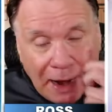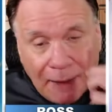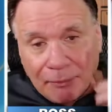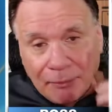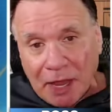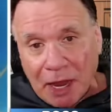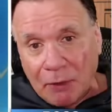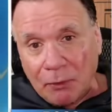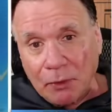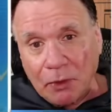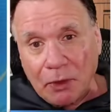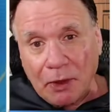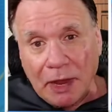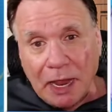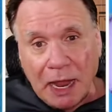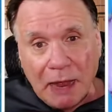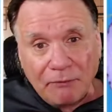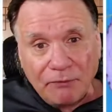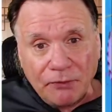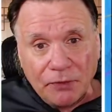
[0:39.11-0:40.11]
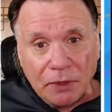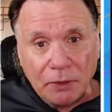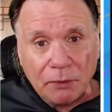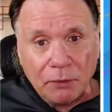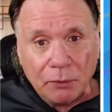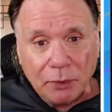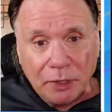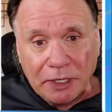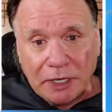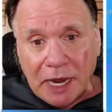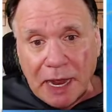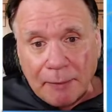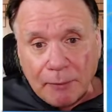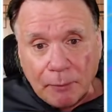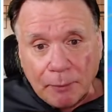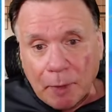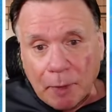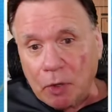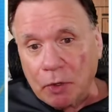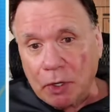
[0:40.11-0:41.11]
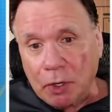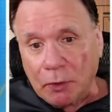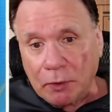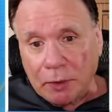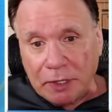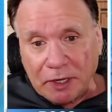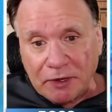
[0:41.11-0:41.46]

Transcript: I'm not real confident with Yamamoto